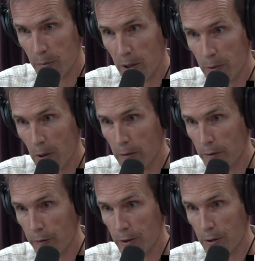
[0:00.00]
B12
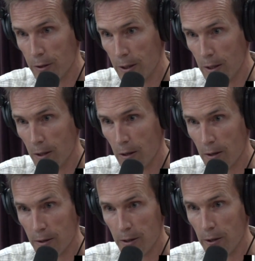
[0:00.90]
deficiency can
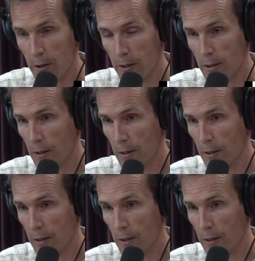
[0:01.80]
cause serious